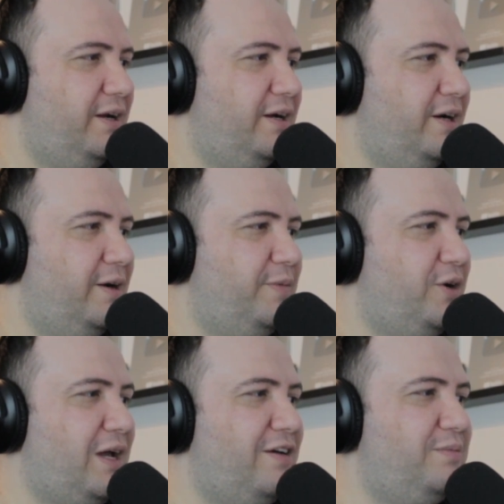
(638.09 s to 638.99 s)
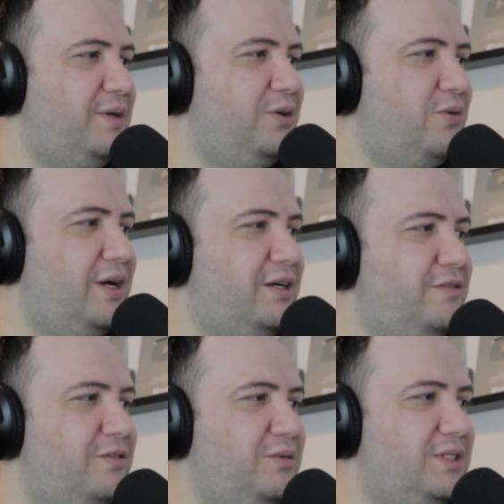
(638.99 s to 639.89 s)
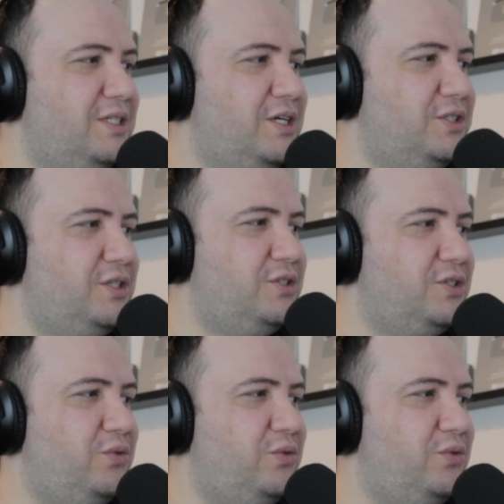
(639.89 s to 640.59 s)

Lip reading: There have been quite a few discussions